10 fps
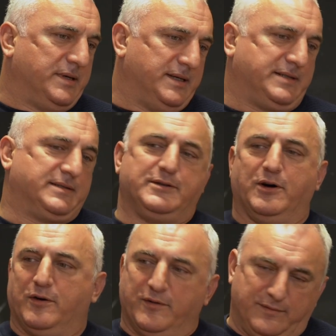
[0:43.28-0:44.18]
please
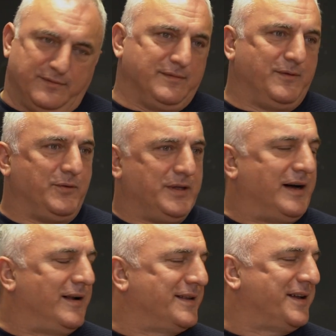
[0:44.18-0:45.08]
go with
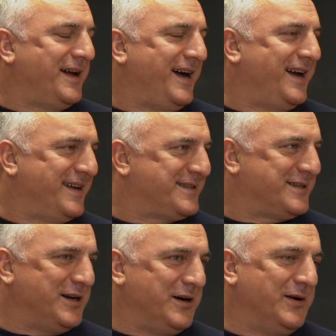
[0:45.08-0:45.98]
older guy.
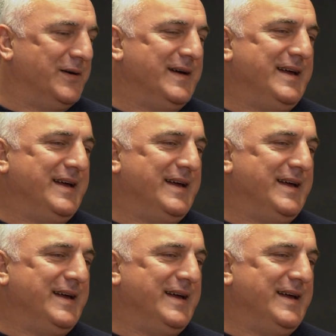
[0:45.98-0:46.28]
So